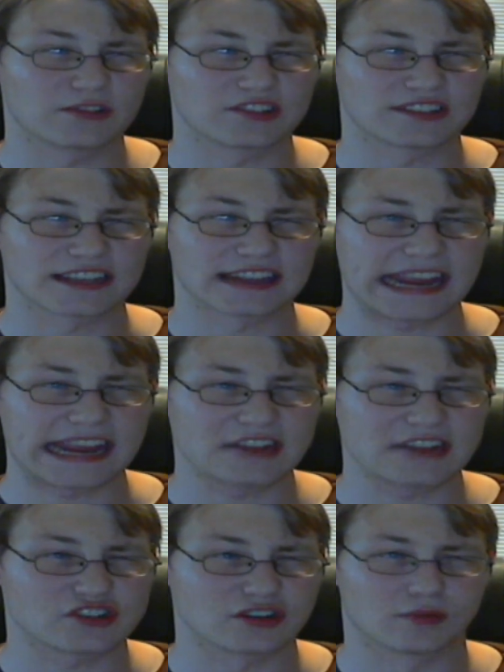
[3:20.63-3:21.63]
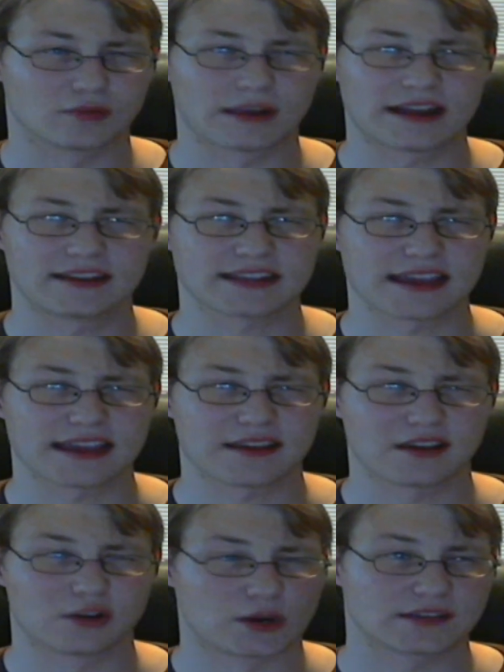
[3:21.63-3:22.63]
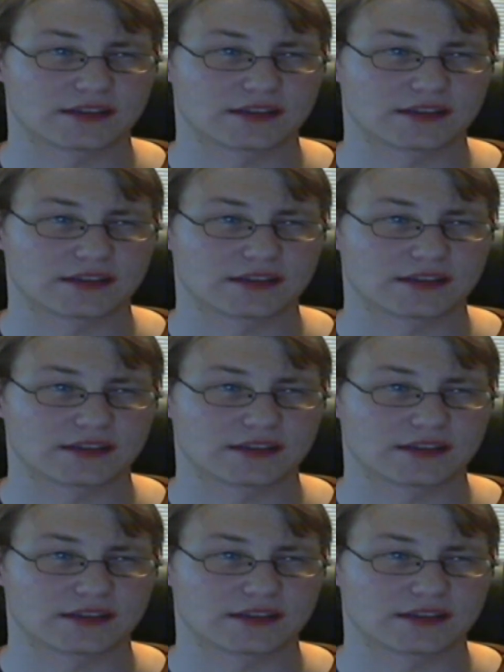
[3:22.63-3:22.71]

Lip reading: green, which is like the nature, red is like